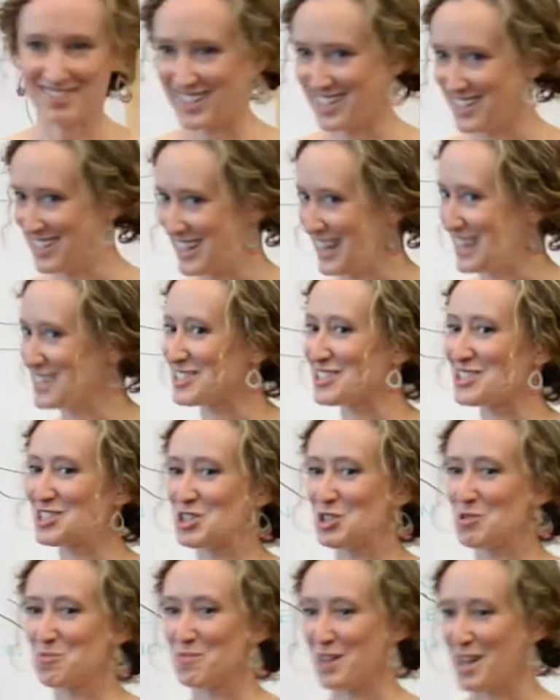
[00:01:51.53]
condensed
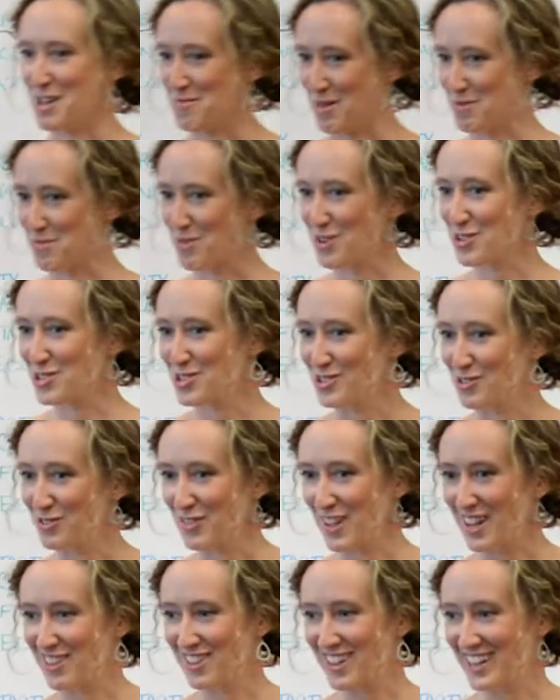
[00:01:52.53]
soup, and my personal
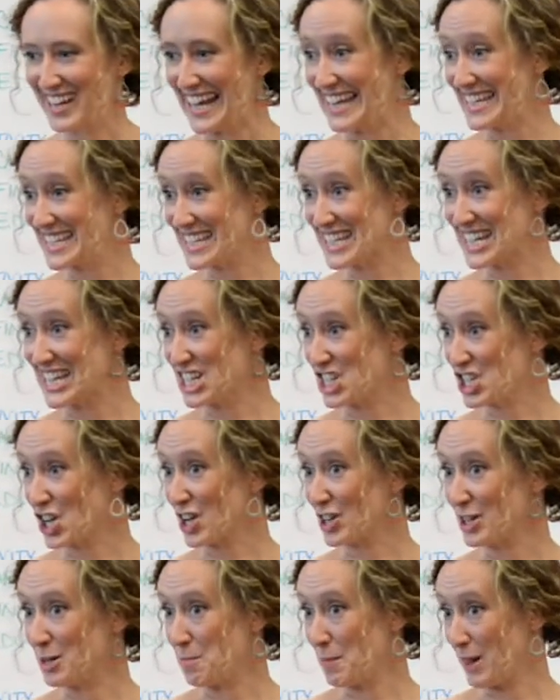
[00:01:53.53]
favorite, instant
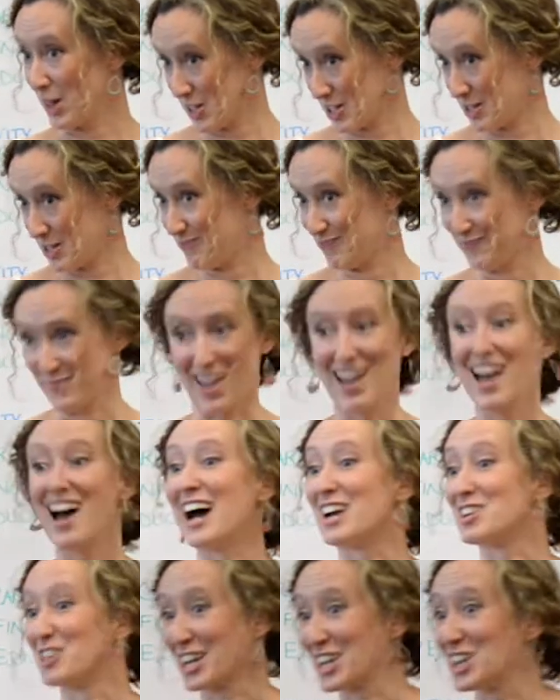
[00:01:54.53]
chocolate milk.
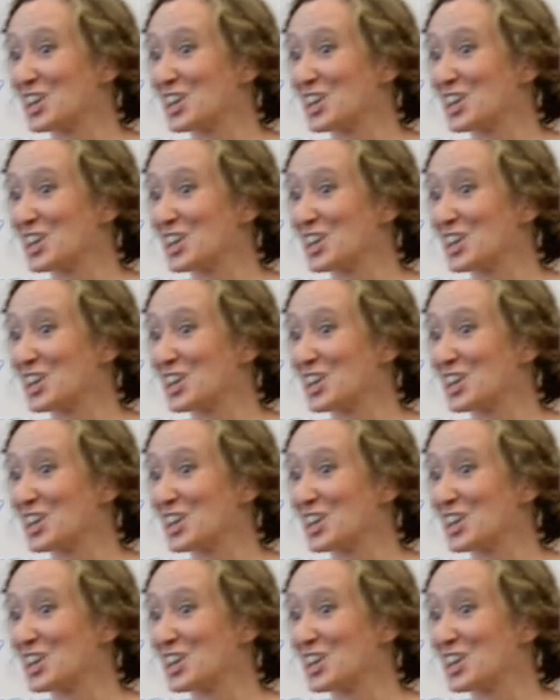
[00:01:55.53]
I drank